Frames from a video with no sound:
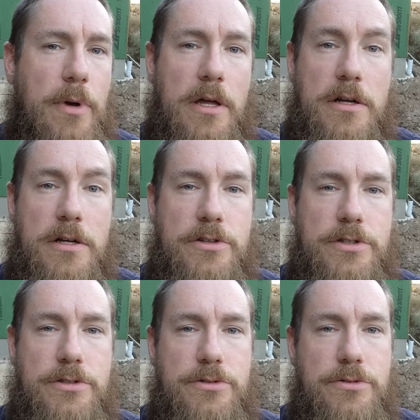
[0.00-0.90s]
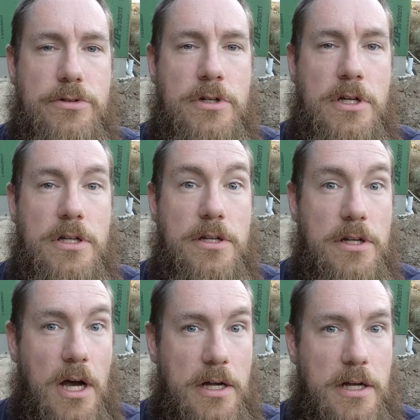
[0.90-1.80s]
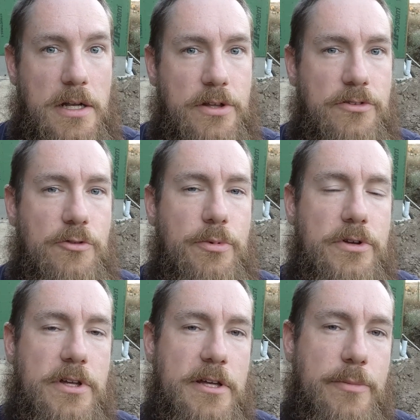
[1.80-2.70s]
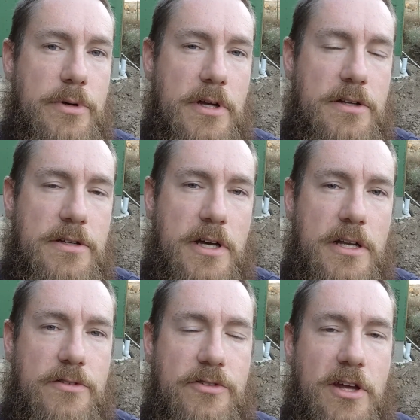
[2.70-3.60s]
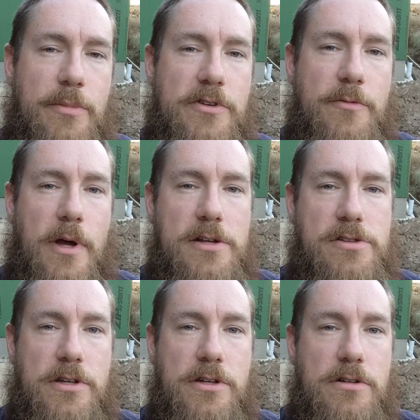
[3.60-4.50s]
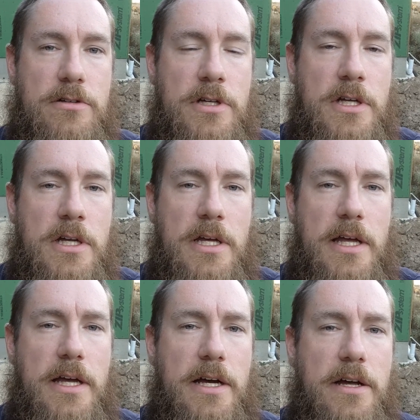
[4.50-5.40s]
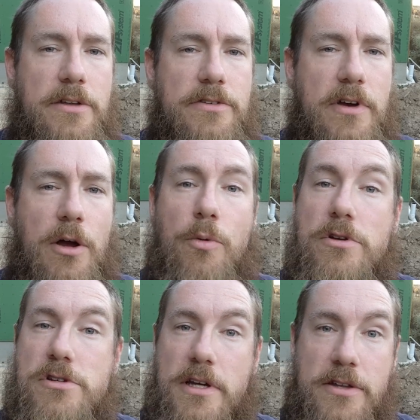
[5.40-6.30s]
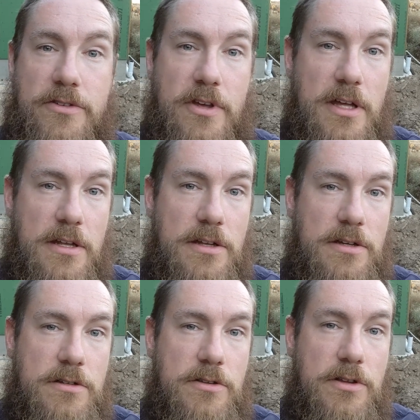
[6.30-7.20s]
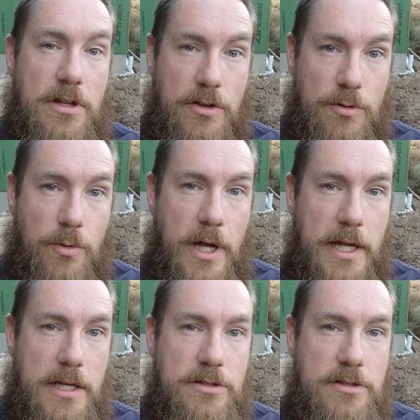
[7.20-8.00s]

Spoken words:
better to not cut it super deep and to kind of step it to match the hill. And I wish I had said the other way.